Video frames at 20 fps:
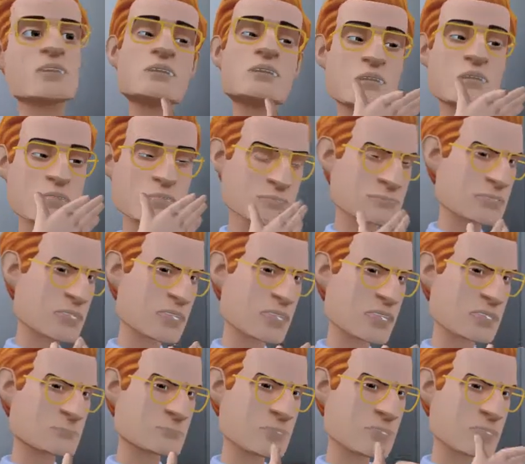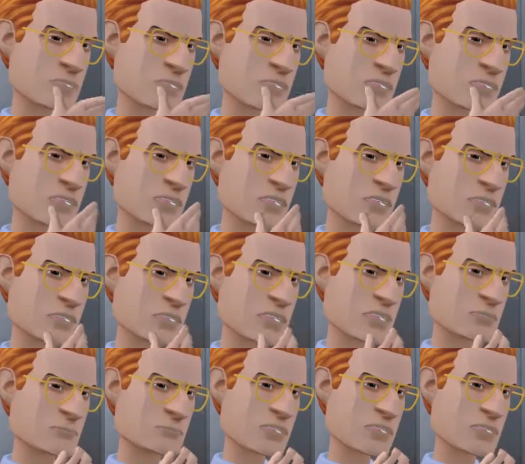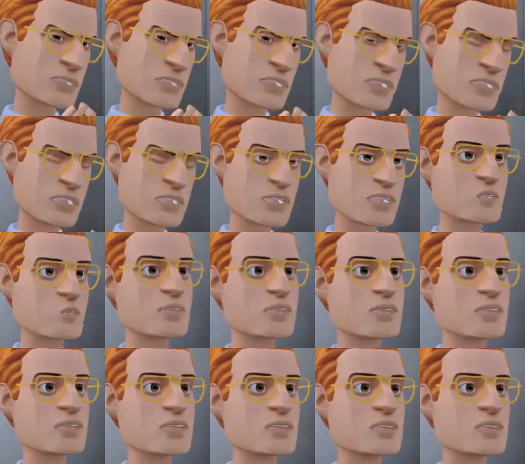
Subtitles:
Well, being new to the company, I had no idea.